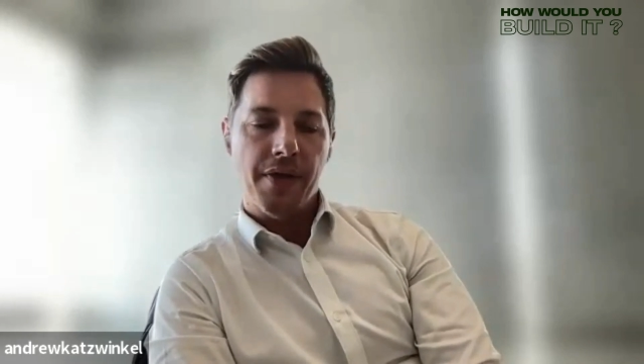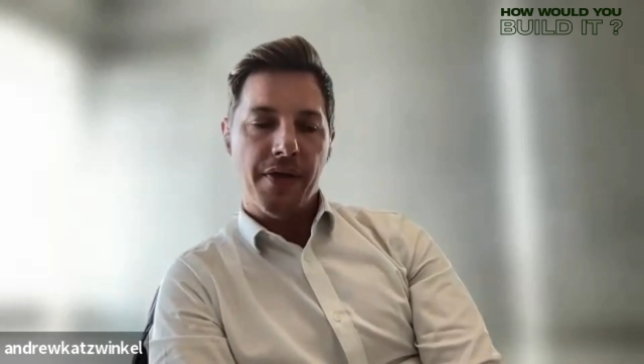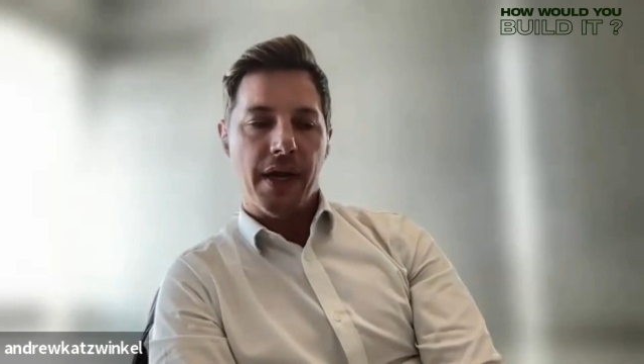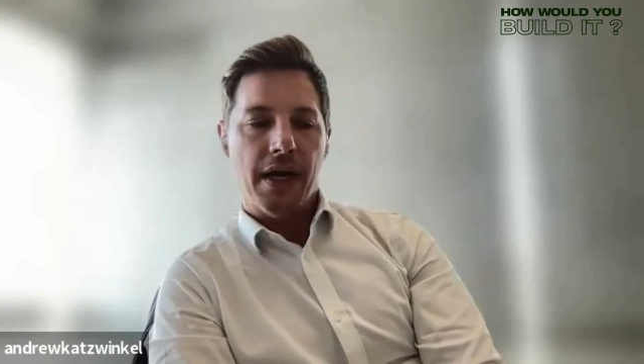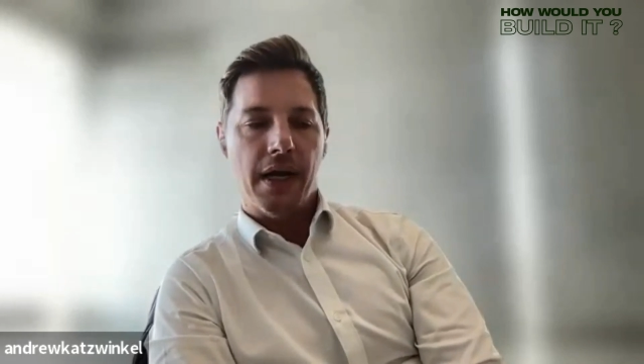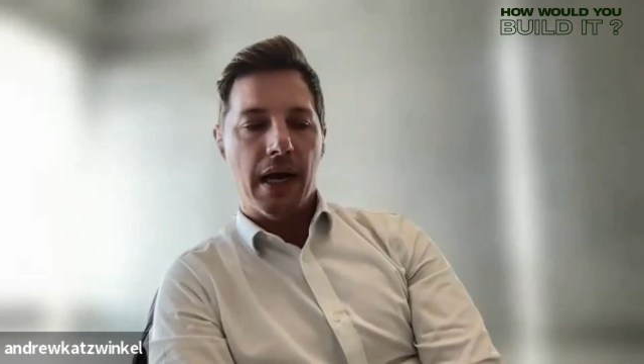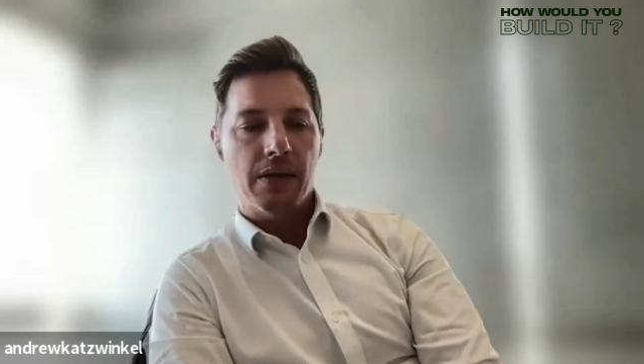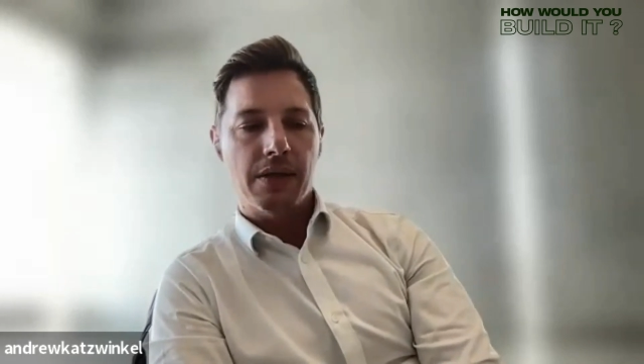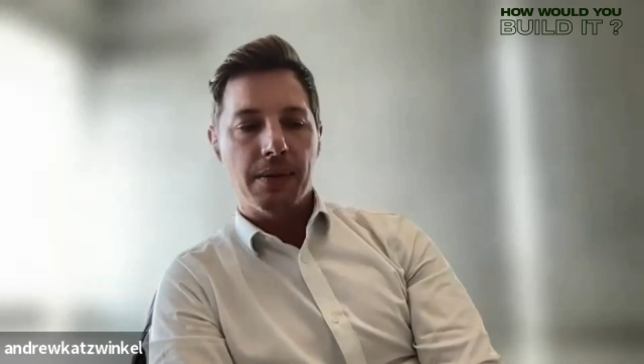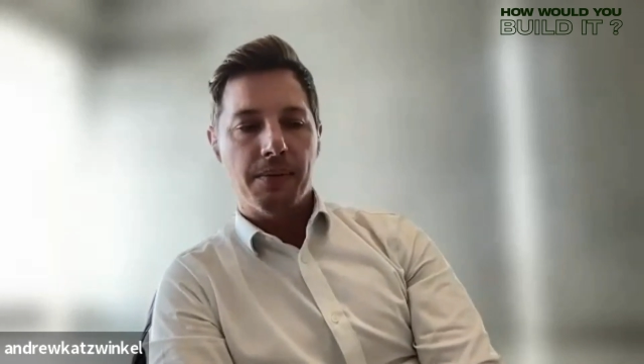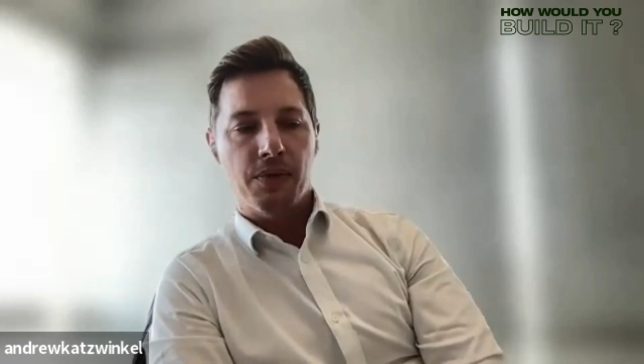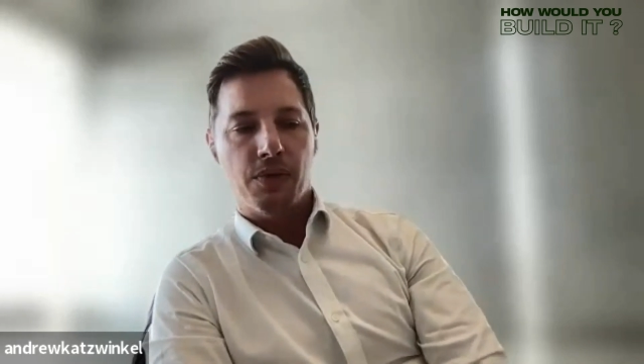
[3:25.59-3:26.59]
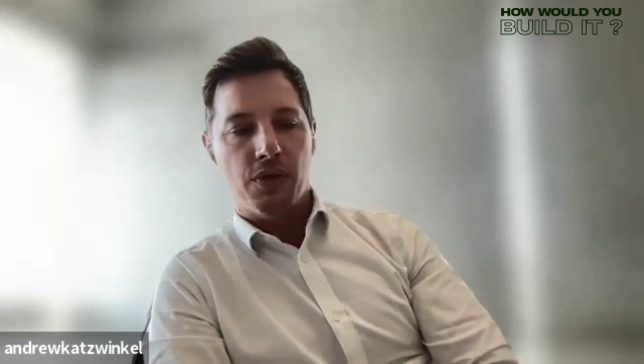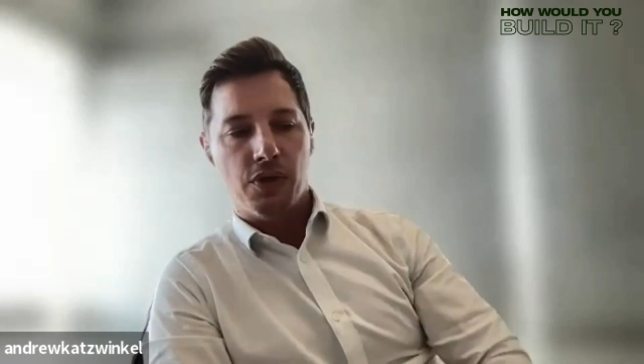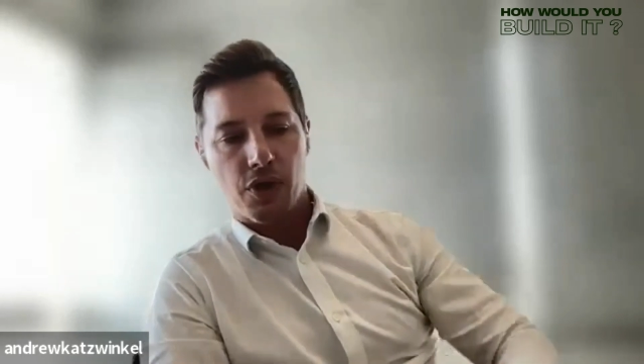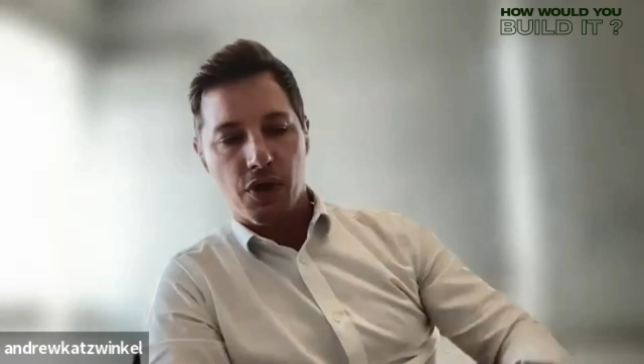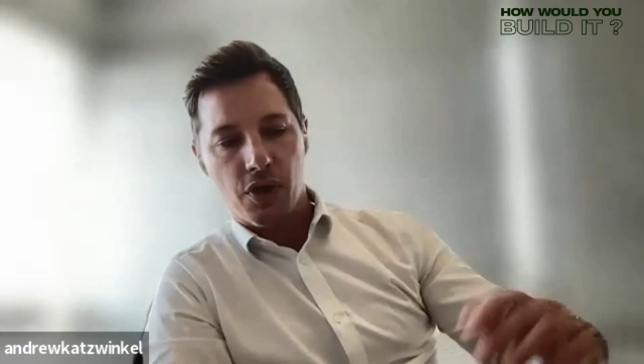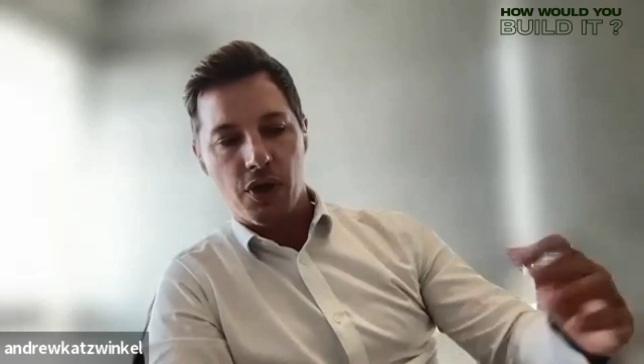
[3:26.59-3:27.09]
that allows someone to
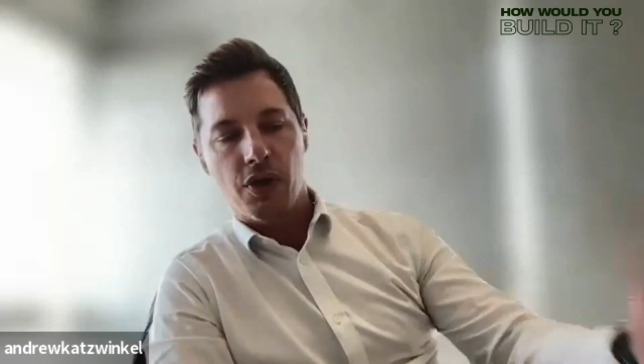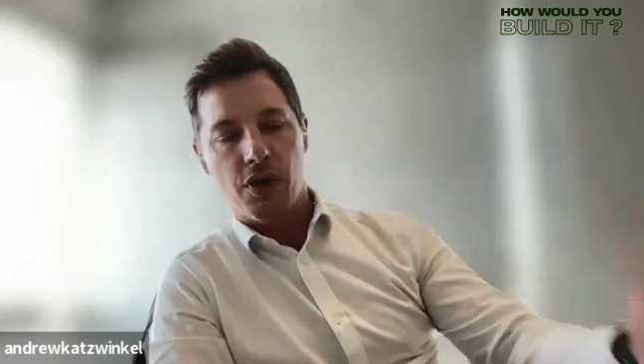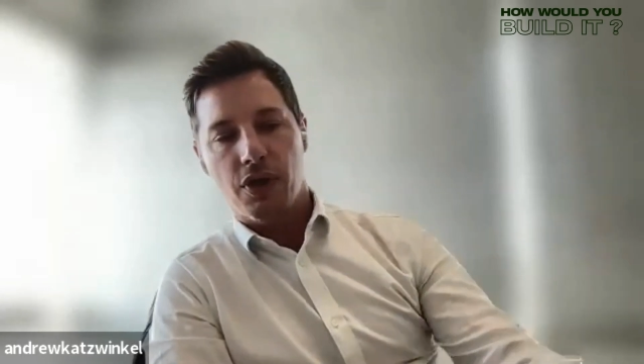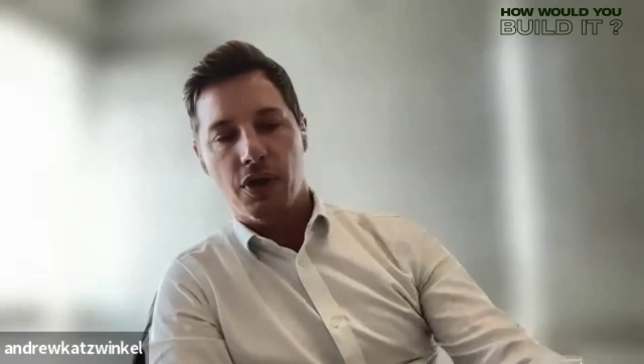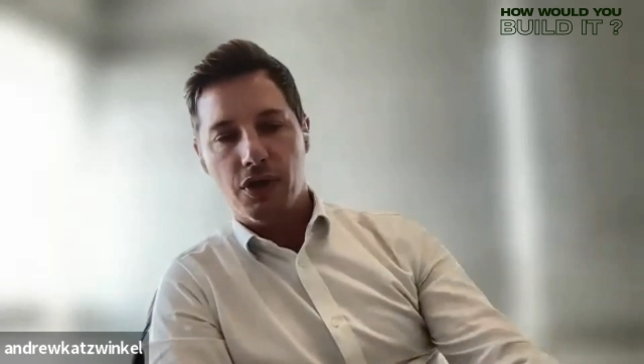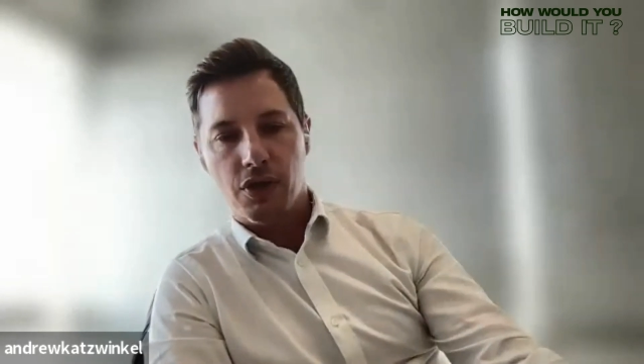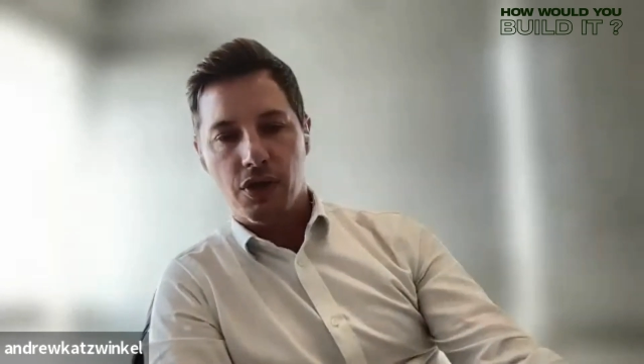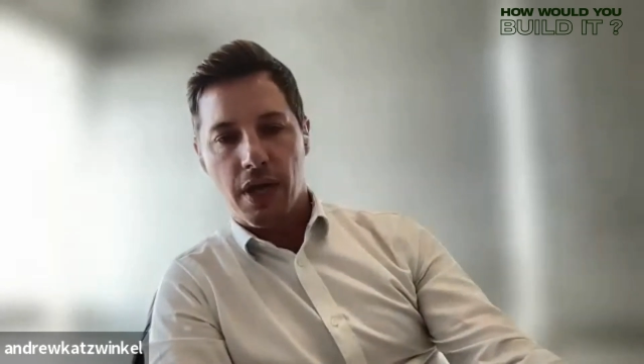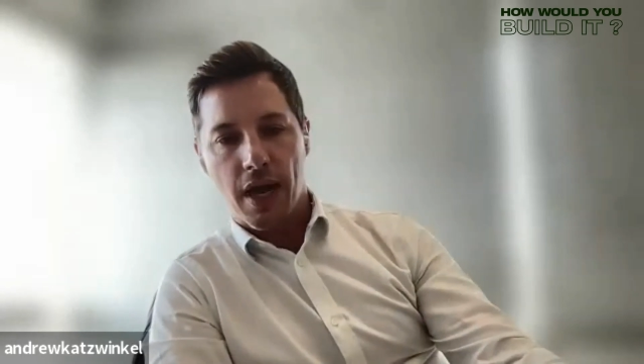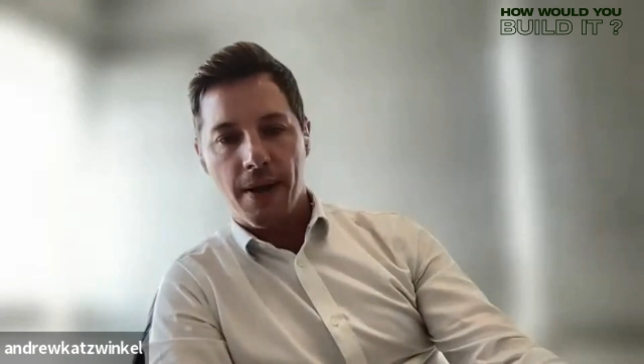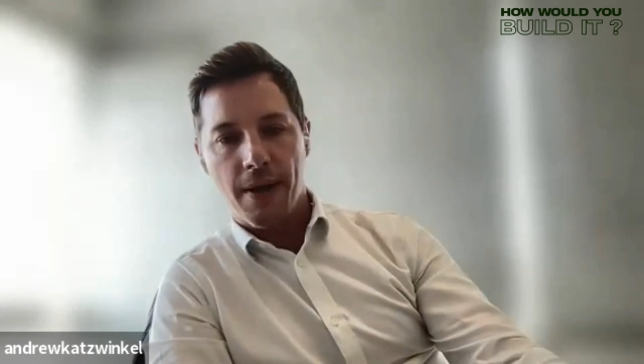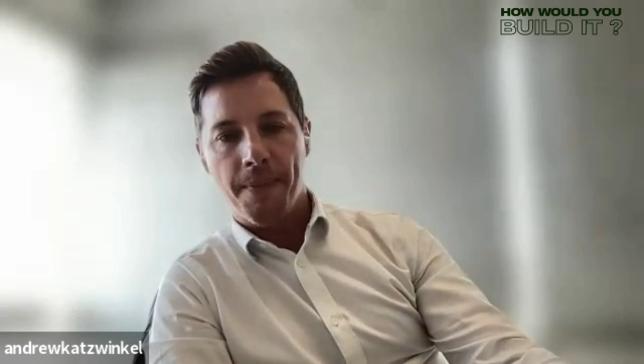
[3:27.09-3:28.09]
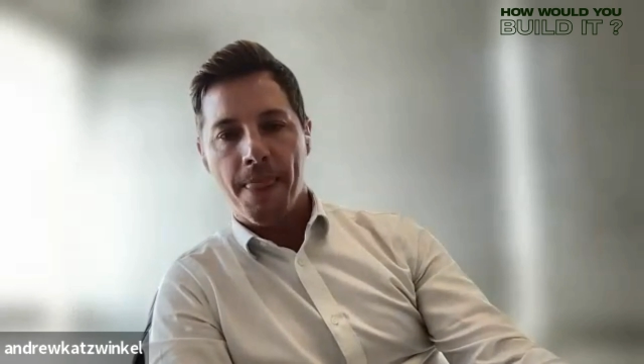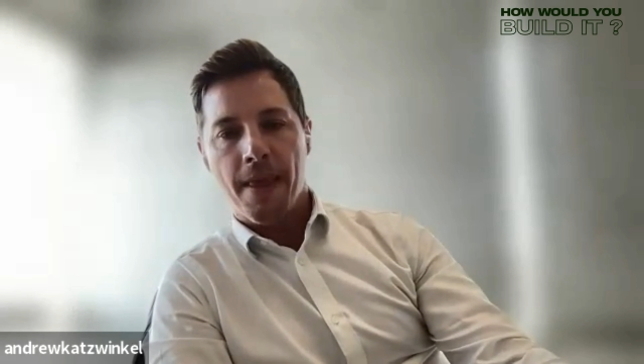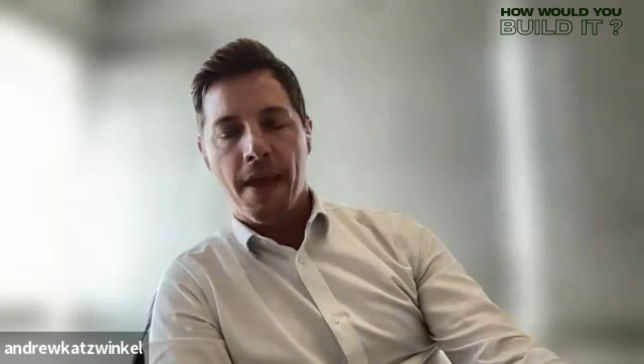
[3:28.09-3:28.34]
secure the goods today